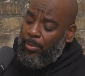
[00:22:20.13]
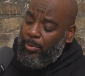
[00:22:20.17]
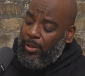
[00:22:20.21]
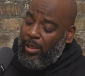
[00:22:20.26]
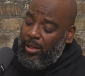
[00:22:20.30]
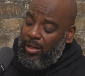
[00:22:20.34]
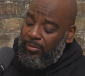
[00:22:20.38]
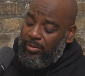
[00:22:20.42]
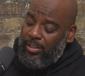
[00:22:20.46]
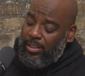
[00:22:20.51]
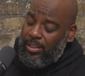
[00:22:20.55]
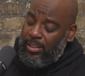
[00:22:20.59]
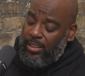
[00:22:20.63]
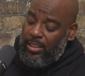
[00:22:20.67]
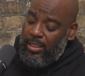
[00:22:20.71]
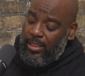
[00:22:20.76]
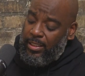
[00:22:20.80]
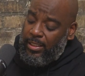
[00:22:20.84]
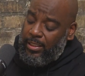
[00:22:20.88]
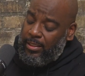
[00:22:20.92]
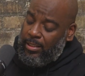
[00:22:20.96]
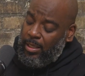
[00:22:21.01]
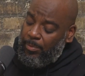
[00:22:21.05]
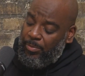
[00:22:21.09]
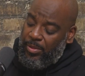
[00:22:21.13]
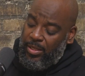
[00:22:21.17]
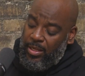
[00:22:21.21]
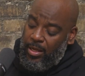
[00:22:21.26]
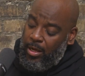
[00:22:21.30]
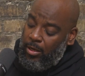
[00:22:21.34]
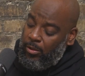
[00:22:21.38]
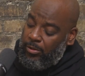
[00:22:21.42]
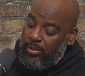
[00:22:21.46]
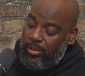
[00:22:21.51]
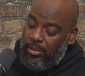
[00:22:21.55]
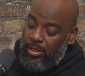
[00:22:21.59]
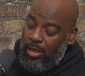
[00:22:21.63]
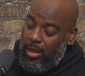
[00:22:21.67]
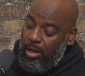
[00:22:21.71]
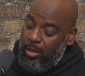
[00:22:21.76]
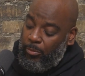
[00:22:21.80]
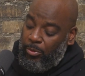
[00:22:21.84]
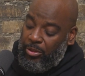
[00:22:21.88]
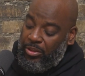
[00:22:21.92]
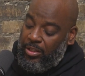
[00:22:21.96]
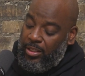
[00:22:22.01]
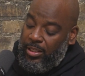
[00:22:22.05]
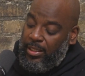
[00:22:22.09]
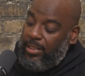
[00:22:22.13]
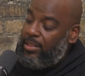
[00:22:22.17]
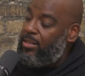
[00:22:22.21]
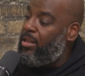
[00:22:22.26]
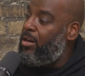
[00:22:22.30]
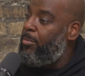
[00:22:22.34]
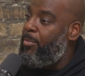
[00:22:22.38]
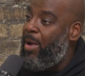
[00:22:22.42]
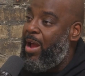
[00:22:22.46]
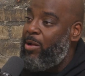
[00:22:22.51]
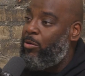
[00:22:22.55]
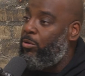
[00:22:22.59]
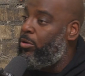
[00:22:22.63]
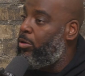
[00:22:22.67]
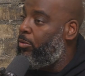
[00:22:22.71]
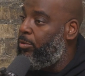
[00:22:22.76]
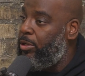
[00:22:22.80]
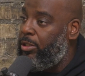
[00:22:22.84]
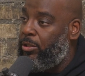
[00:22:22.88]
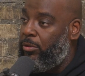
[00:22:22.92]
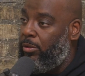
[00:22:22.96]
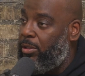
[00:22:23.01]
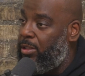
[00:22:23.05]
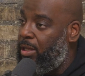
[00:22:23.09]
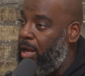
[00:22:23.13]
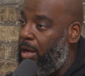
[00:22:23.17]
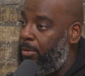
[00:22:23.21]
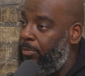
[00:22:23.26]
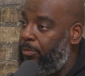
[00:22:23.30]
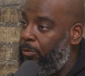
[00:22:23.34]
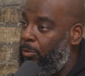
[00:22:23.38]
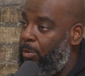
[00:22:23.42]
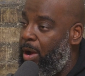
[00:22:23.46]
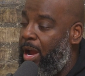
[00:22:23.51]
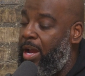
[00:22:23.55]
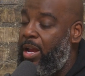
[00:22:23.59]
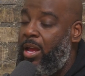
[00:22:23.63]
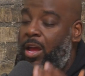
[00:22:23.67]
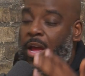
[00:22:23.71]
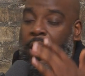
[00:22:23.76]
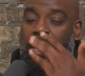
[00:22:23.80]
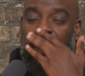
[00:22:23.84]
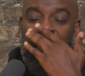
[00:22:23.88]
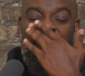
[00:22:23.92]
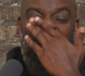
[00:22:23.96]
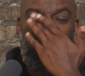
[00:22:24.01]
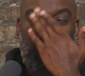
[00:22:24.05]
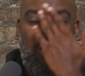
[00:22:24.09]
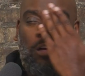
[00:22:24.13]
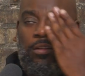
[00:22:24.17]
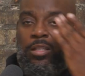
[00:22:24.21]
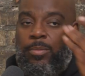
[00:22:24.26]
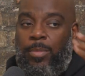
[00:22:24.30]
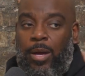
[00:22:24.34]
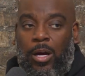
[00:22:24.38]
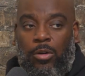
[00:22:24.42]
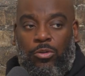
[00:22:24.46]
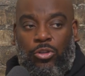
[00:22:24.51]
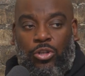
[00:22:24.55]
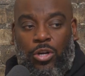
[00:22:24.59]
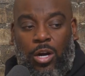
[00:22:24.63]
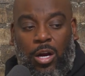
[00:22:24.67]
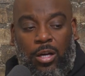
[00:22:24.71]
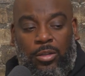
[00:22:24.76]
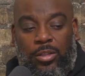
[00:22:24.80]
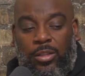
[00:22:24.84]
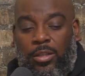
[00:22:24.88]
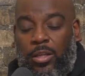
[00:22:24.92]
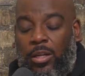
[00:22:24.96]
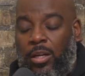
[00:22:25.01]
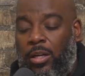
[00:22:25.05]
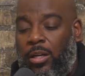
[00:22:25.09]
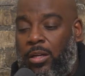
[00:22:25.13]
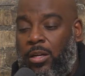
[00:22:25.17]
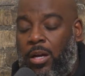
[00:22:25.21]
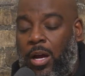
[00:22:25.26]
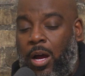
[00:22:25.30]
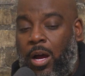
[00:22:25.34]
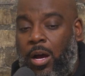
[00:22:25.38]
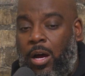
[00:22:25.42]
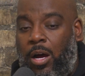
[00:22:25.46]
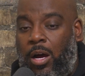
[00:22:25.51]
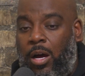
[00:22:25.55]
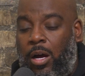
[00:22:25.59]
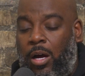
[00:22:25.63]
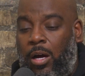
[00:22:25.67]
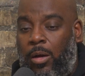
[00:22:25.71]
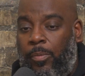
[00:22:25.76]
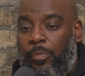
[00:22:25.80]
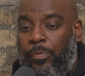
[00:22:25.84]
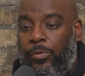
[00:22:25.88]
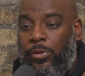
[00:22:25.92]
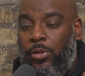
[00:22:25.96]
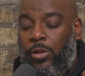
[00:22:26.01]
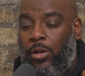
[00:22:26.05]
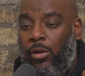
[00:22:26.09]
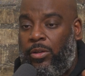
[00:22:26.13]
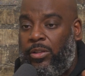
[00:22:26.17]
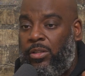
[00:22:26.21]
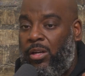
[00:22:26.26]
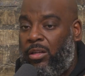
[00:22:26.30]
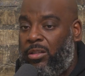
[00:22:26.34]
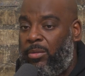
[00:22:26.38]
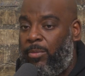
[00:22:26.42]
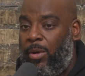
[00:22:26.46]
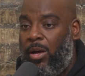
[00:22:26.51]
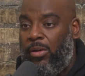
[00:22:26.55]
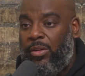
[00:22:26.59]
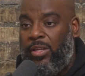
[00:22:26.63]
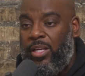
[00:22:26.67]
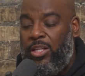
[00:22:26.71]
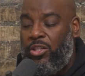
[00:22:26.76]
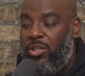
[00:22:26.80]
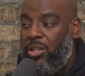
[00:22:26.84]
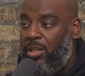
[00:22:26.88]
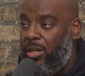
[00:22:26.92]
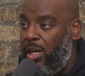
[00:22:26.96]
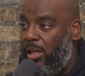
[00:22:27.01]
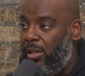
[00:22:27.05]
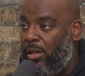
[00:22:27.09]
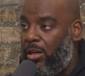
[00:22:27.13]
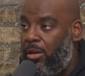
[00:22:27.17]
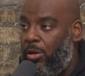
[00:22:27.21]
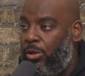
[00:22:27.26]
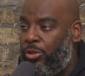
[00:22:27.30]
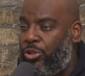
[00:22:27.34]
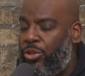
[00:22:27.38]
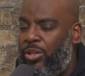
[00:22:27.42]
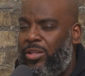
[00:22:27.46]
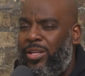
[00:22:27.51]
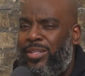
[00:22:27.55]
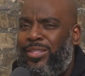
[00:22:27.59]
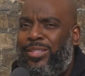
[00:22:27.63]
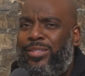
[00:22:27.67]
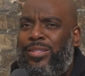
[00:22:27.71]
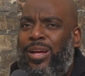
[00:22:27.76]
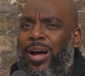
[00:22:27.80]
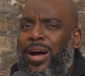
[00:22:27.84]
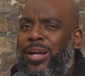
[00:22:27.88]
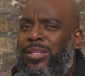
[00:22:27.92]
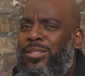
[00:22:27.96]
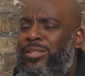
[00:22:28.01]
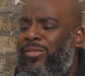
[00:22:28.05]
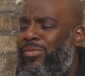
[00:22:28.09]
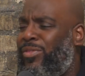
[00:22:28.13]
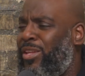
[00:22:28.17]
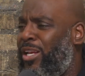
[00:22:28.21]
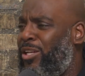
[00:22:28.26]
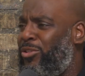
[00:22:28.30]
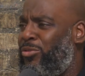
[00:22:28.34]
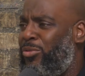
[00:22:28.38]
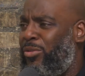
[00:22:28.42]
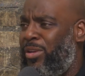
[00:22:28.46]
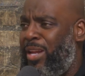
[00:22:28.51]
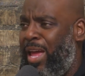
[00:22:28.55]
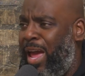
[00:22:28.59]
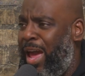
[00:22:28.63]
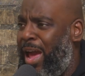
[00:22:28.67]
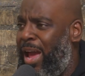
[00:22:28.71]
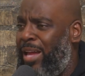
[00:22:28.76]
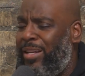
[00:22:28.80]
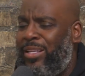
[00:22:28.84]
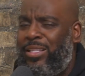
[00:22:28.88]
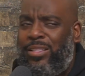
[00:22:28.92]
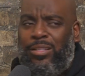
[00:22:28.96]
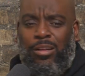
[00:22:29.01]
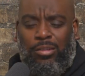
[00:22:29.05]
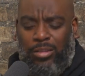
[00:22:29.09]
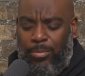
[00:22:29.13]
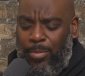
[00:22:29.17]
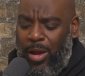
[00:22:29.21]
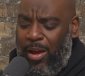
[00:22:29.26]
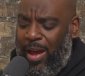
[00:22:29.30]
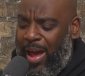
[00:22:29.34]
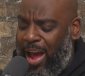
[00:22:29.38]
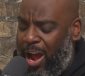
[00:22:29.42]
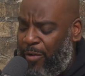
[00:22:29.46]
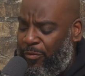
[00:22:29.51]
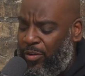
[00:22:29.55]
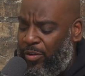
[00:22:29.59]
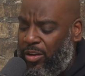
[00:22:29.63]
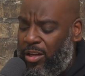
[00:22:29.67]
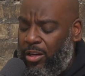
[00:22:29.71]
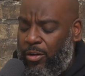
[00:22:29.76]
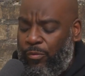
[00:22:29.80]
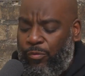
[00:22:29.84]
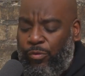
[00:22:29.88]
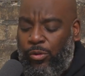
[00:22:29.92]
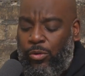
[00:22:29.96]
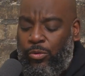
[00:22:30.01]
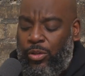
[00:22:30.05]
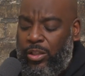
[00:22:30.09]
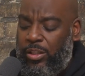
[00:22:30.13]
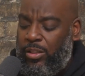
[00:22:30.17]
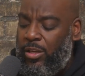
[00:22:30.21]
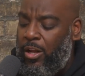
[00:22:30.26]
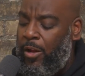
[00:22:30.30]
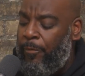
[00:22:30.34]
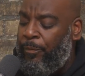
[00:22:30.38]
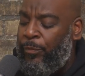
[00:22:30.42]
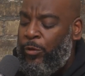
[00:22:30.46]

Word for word: I would love to see is something else done with the instead of microgreens on top, right? Mm-hmm. He talked about Charleston, um, you know, he talked about Geechee Gullah culture. There's tons of things you could add. He talked about African influence.